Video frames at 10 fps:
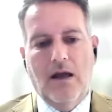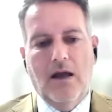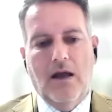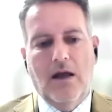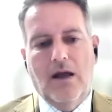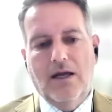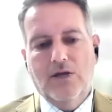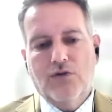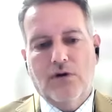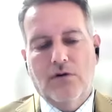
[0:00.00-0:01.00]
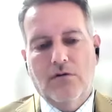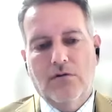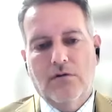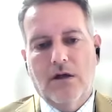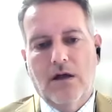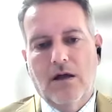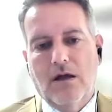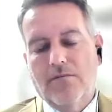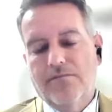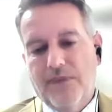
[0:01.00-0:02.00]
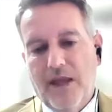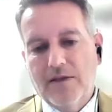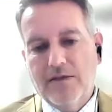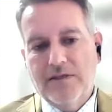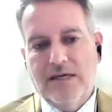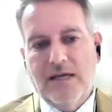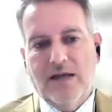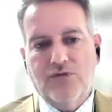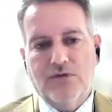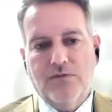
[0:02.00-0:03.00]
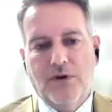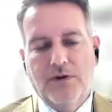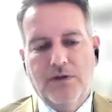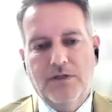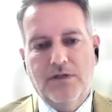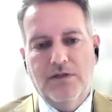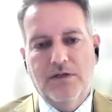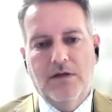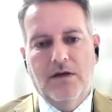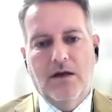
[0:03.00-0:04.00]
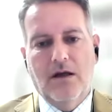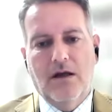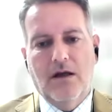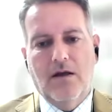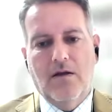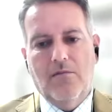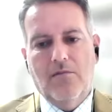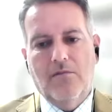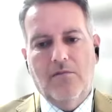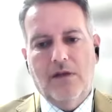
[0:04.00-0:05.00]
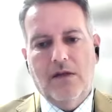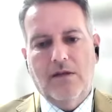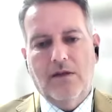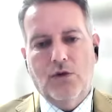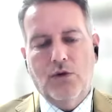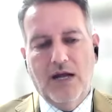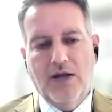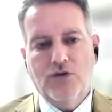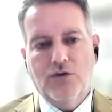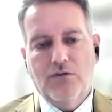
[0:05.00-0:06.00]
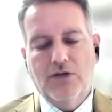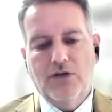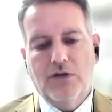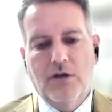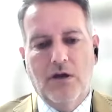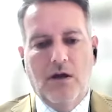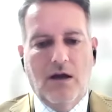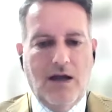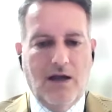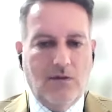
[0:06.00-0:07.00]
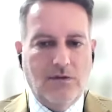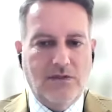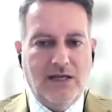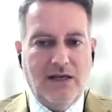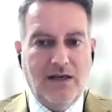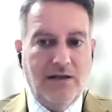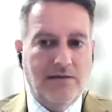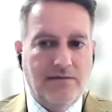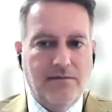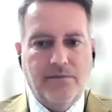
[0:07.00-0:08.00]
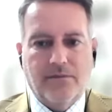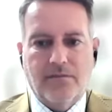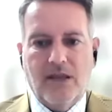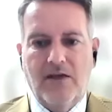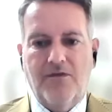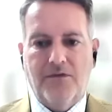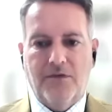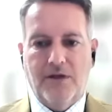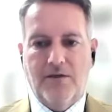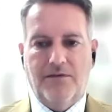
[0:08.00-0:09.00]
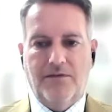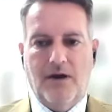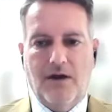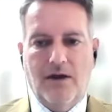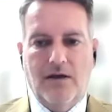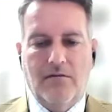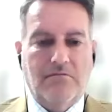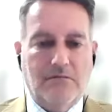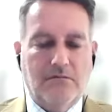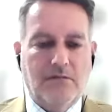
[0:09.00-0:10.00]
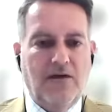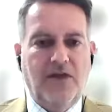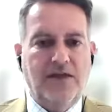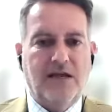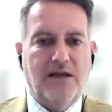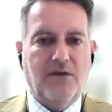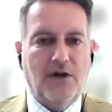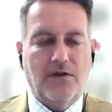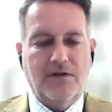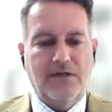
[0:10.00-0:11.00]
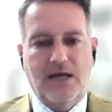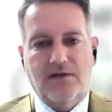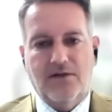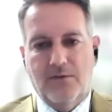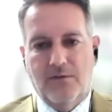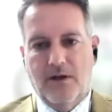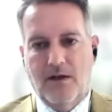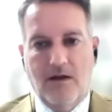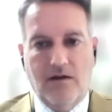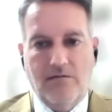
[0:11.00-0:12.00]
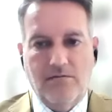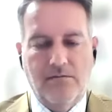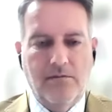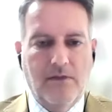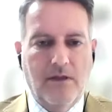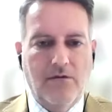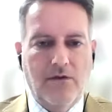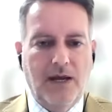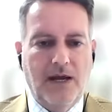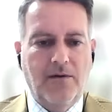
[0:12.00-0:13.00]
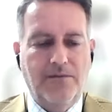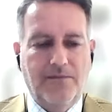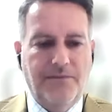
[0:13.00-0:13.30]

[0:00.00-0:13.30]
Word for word: uh, Israel, uh, as I said, has responded um, in the Quneitra region, and we'll see if if uh, if there's any further attacks from uh, from now.